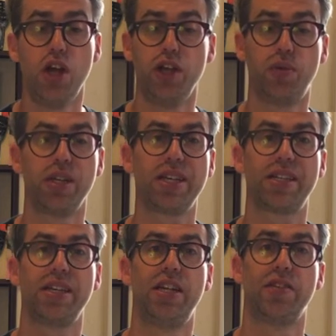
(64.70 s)
you really get
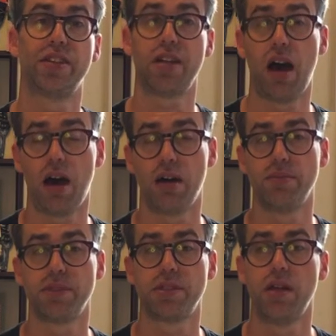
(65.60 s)
to hear the
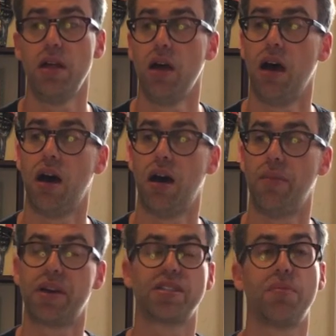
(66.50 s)
toms,
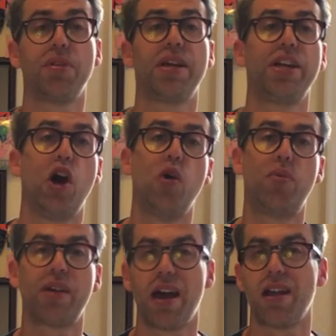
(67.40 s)
because I'm playing
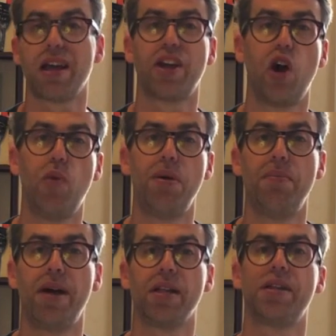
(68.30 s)
kind of like an open
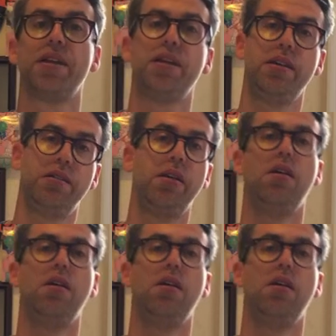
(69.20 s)
melody.